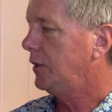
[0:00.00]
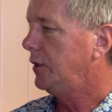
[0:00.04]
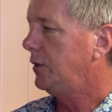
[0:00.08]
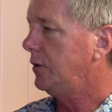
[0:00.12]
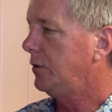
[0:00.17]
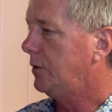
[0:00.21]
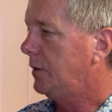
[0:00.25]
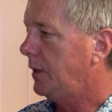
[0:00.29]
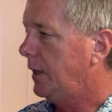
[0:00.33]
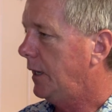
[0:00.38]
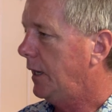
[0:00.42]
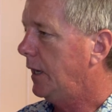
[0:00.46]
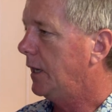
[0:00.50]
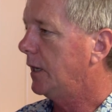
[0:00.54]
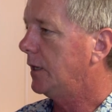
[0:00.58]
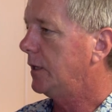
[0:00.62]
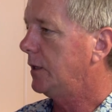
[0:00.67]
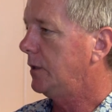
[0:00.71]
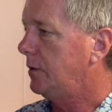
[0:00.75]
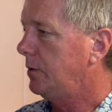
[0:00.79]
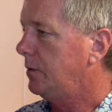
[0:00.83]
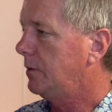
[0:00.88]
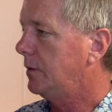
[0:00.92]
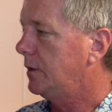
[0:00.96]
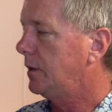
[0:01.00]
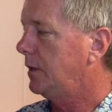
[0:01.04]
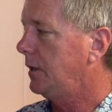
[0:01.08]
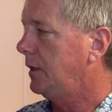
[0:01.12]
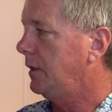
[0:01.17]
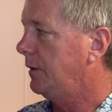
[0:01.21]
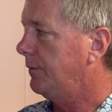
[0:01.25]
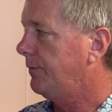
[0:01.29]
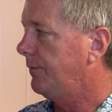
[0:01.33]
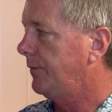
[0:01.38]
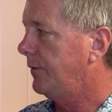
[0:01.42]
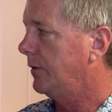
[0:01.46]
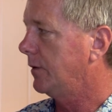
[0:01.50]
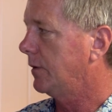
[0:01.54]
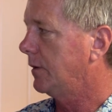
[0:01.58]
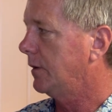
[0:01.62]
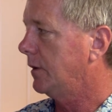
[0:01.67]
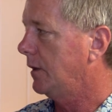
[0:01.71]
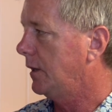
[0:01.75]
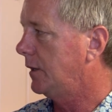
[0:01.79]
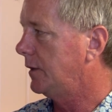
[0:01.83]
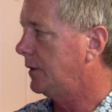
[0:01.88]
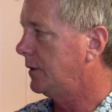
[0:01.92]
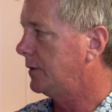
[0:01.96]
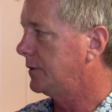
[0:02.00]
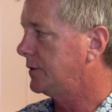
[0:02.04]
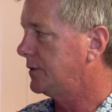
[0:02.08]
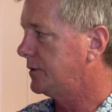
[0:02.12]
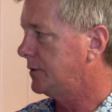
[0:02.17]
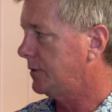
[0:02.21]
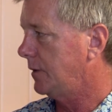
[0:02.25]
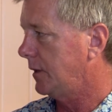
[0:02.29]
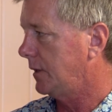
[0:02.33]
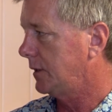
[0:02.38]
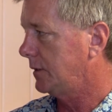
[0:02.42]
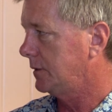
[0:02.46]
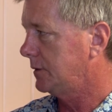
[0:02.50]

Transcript: you can't do it if you're under stress.